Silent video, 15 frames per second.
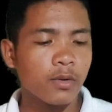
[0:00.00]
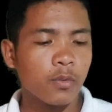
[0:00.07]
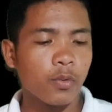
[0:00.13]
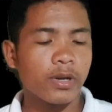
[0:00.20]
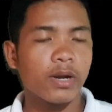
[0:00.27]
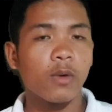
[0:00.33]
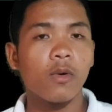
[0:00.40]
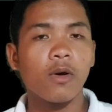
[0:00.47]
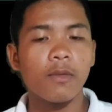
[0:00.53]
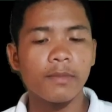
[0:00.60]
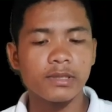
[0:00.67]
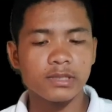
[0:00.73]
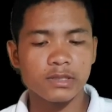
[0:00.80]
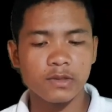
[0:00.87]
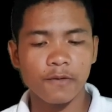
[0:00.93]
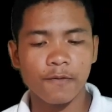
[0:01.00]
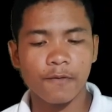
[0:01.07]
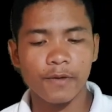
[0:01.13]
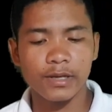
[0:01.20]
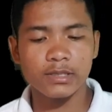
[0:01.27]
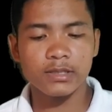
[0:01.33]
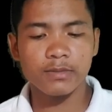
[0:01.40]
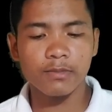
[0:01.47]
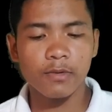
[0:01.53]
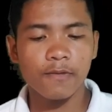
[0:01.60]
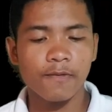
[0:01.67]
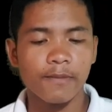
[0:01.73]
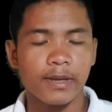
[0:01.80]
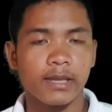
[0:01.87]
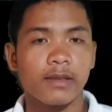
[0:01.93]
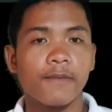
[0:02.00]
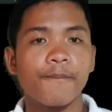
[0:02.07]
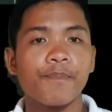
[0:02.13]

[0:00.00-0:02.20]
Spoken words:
with the women's suffrage movement.